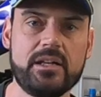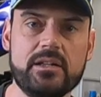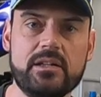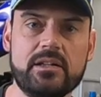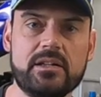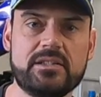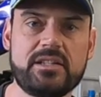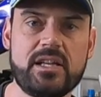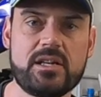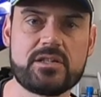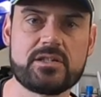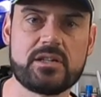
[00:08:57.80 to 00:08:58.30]
and
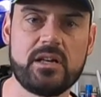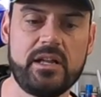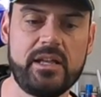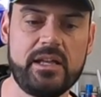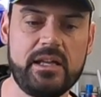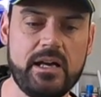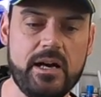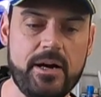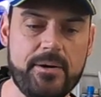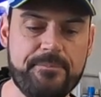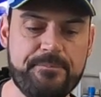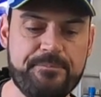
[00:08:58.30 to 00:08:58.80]

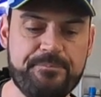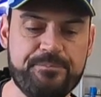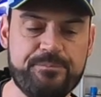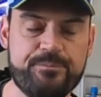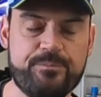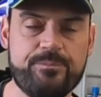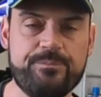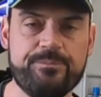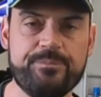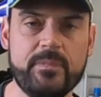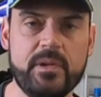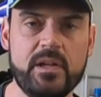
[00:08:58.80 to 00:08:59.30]
essentially
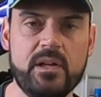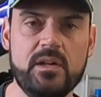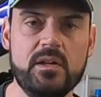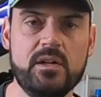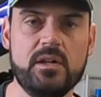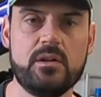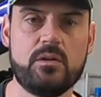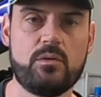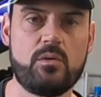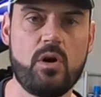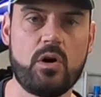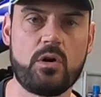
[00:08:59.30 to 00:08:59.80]

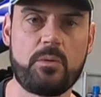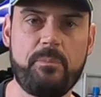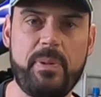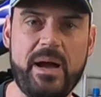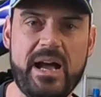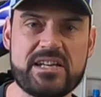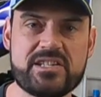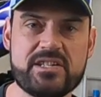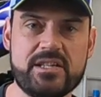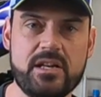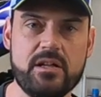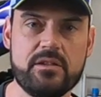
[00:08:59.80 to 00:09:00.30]
rock
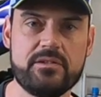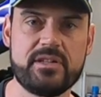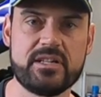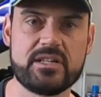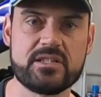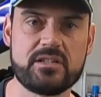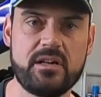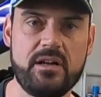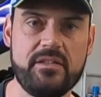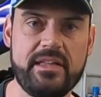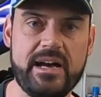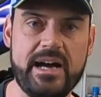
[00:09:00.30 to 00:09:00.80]
bashing and
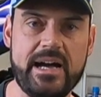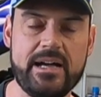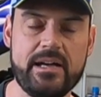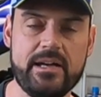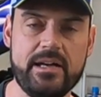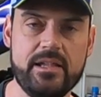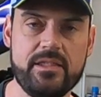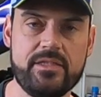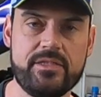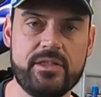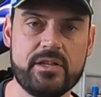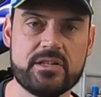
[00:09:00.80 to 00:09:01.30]
things like
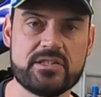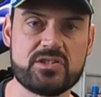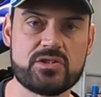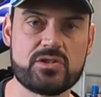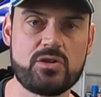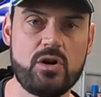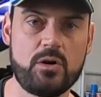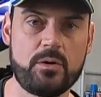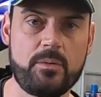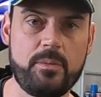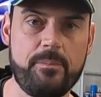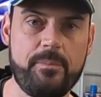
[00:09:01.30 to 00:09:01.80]
that, the
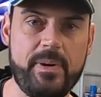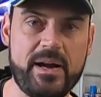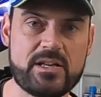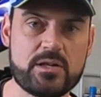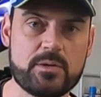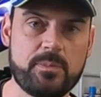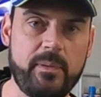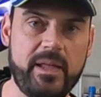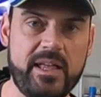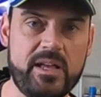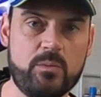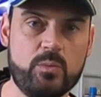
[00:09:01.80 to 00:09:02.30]
stock bash
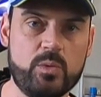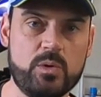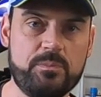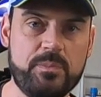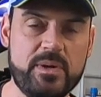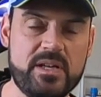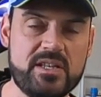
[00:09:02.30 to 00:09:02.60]
plate would